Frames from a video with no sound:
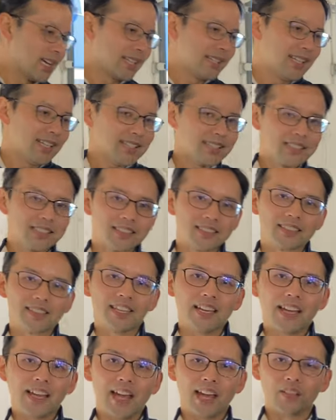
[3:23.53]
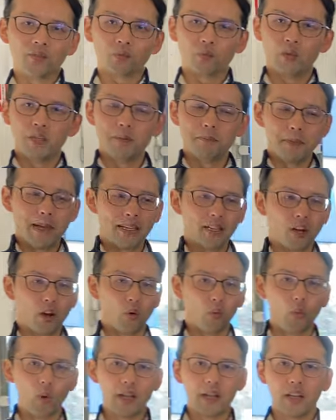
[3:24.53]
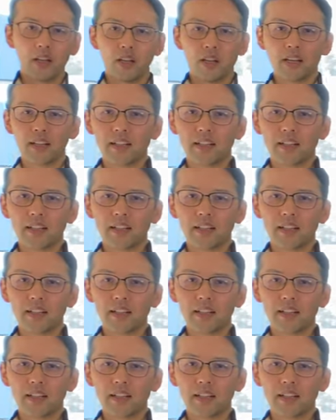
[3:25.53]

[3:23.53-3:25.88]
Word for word: Next, as we make our way